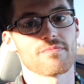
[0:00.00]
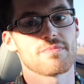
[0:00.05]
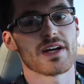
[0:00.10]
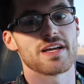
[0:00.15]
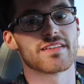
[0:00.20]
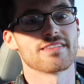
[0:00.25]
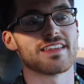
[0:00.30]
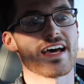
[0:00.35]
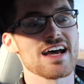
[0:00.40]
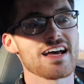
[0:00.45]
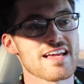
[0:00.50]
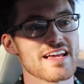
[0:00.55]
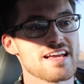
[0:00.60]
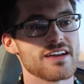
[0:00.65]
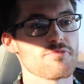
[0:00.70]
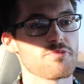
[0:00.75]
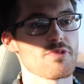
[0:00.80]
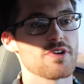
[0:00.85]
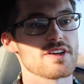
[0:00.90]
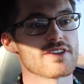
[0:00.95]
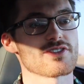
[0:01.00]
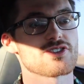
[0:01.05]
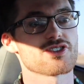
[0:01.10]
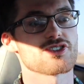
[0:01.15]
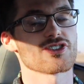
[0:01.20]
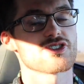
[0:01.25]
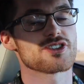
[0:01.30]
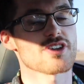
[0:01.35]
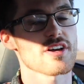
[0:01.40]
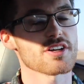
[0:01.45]
But that was
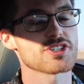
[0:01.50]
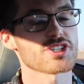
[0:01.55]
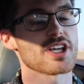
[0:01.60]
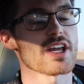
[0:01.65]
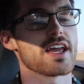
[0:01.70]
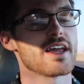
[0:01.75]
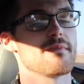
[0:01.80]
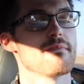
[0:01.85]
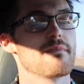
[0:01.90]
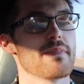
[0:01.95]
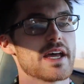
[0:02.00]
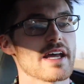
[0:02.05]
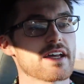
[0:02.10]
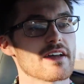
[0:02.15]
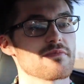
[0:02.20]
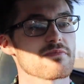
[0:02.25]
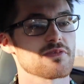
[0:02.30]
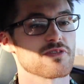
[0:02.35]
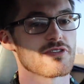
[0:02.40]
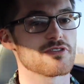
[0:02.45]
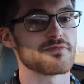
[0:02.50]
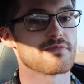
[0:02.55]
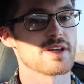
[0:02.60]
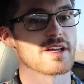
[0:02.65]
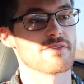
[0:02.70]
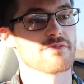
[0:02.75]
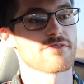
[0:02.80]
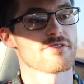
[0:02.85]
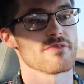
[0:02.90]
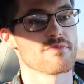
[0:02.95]
such a big
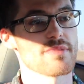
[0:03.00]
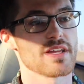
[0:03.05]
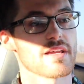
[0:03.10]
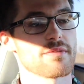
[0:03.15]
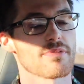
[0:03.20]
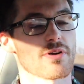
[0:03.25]
improvement for me